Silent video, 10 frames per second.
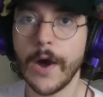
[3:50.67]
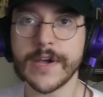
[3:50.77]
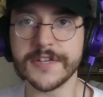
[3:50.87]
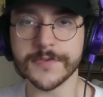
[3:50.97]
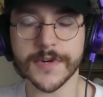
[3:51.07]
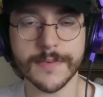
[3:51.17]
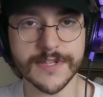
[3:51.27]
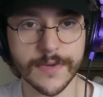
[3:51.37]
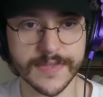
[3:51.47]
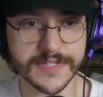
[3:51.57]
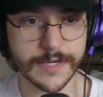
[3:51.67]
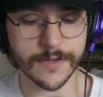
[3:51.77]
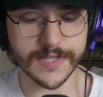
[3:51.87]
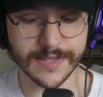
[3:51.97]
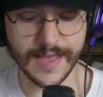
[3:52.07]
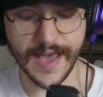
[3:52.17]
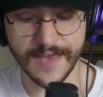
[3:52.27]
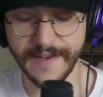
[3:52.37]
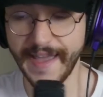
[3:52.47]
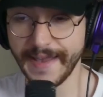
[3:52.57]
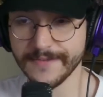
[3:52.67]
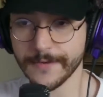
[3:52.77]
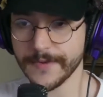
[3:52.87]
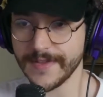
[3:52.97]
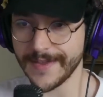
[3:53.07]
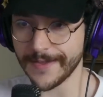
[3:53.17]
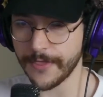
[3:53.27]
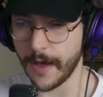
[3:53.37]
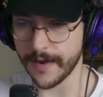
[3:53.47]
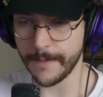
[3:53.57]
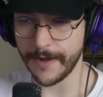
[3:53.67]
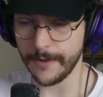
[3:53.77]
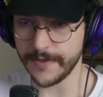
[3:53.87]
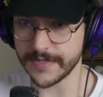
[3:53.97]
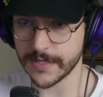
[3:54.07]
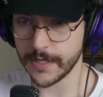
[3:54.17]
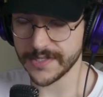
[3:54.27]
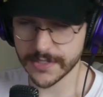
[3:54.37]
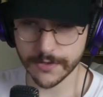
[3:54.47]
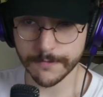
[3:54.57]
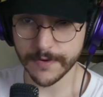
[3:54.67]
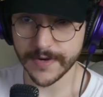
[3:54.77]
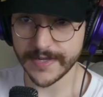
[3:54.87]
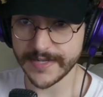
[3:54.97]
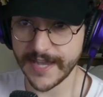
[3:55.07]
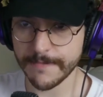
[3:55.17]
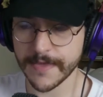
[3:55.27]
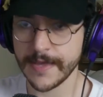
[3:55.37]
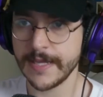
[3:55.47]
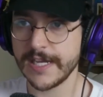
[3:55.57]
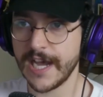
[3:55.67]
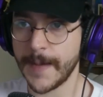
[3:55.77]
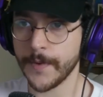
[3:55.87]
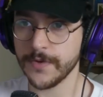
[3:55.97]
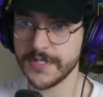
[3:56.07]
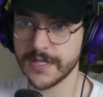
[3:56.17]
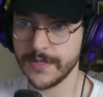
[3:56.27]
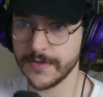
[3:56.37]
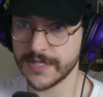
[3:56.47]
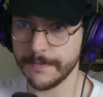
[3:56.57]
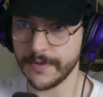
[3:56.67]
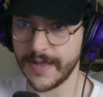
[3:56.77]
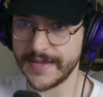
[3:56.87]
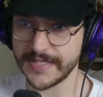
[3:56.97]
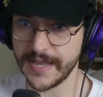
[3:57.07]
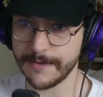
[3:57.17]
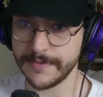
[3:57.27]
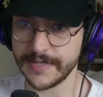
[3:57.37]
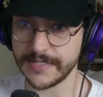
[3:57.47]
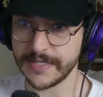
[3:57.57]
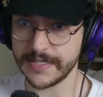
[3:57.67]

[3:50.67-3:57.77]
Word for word: Okay, so we're gonna be doing this tier list live. I haven't really like thought about this super in depth, uh, but we're just gonna do a simple S A B C